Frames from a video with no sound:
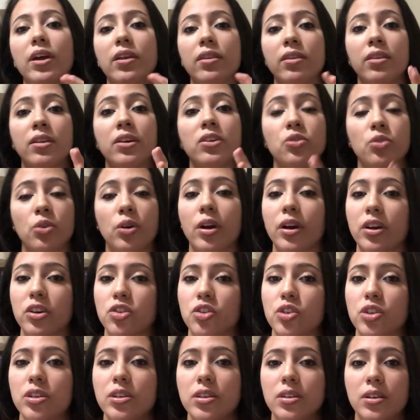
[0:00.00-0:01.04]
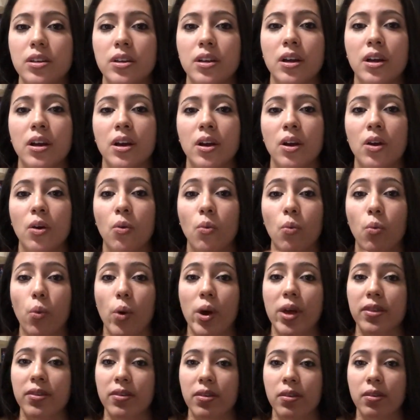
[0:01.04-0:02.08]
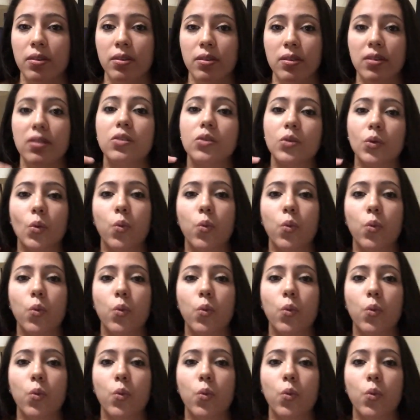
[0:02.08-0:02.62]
in the introduction with this